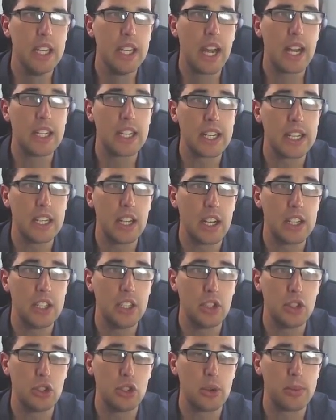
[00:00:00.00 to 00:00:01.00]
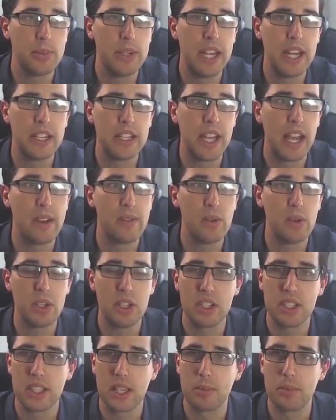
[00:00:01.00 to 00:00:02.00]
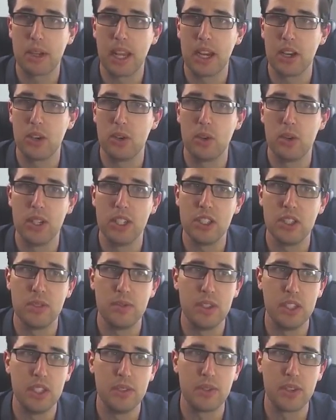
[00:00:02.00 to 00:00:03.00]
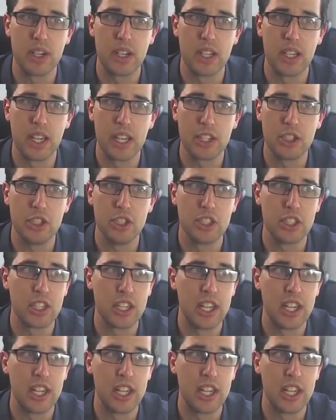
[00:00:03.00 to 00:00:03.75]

Under your shop now, you have all your subcategories of your different collections.